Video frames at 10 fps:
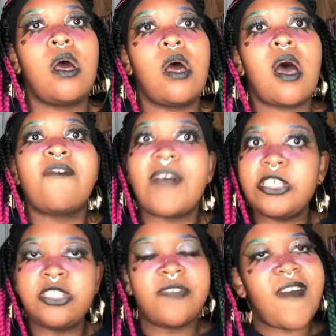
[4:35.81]

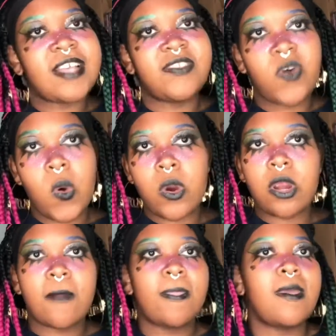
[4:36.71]
eventually, fast
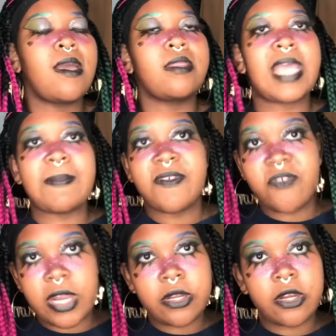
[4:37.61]
forward, they
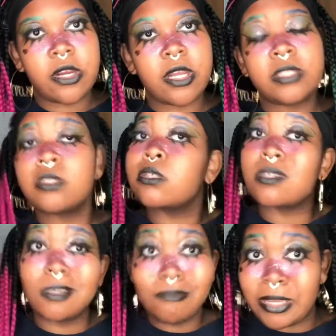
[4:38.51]
befriend her. It took a good
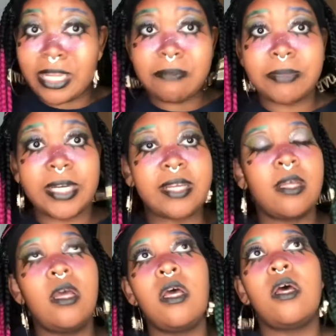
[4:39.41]
minute, but
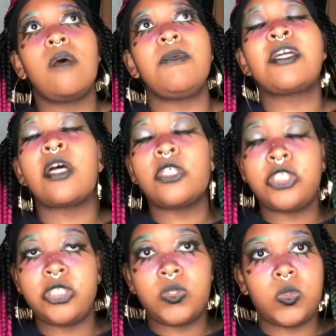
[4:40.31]
because she
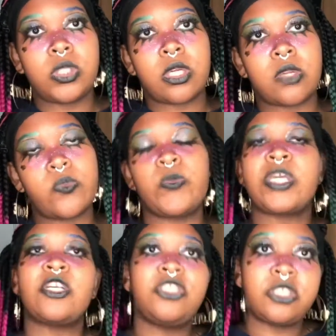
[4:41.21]

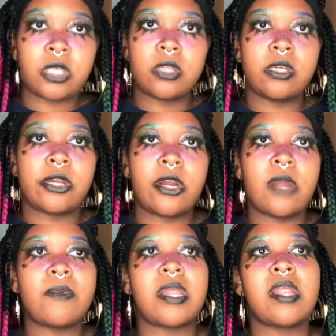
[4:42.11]
saw the girl
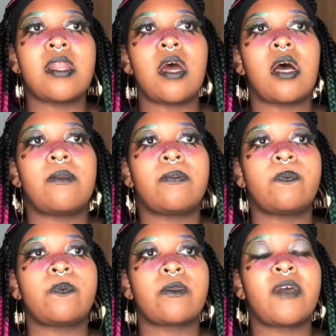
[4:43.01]
in
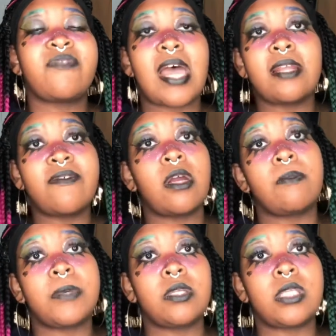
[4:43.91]
that lived in her
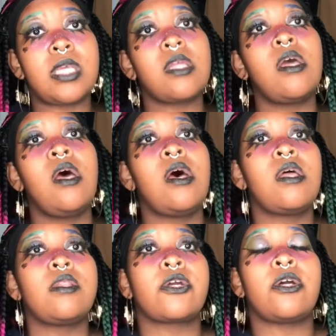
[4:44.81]
building, the
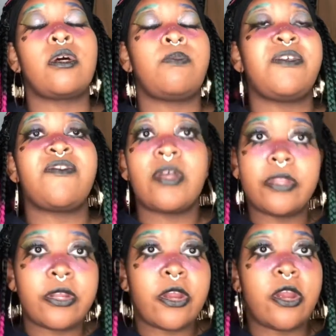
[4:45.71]
girl befriended
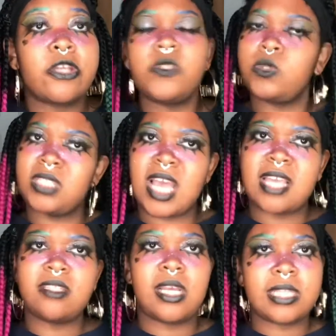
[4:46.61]
her. She was nice,
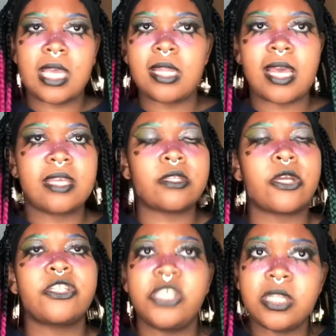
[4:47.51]
like
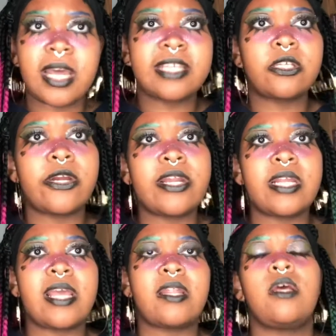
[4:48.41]
she liked her, and then
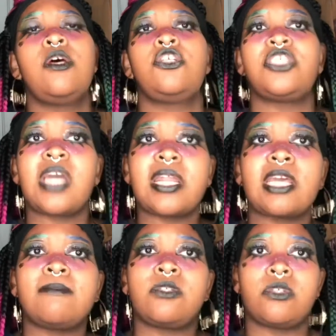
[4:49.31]
she kind of came
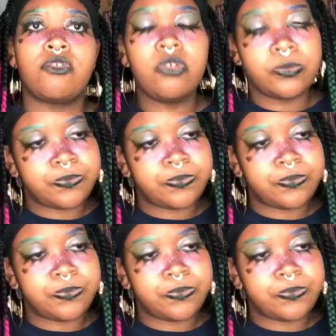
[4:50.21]
to the group.